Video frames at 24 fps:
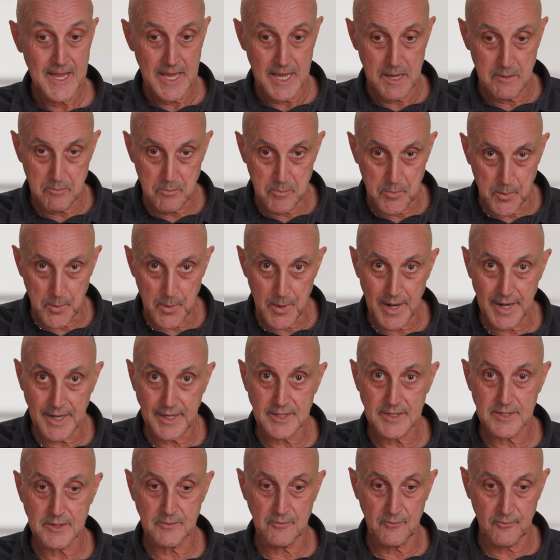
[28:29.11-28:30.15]
it
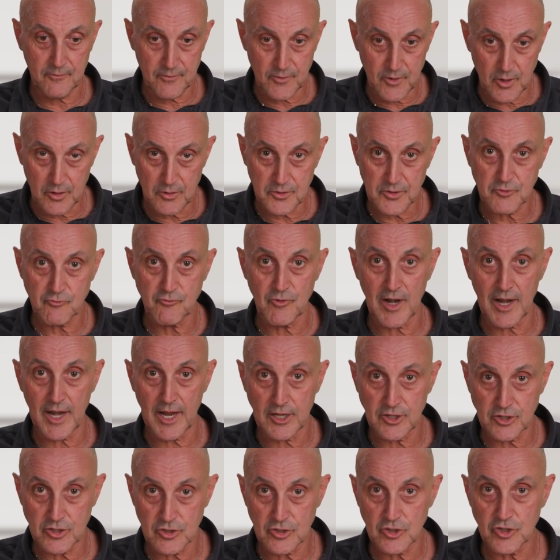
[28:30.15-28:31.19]
breaks those
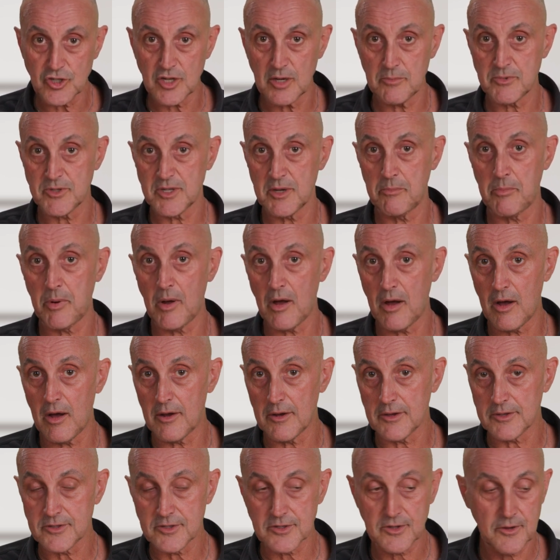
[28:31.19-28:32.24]
relationships
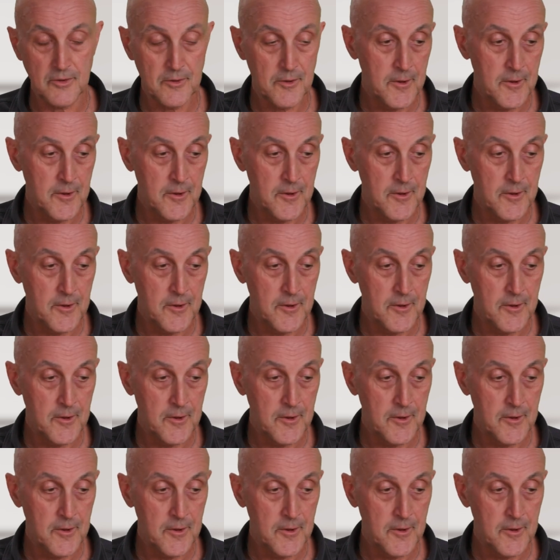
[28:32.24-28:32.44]
apart.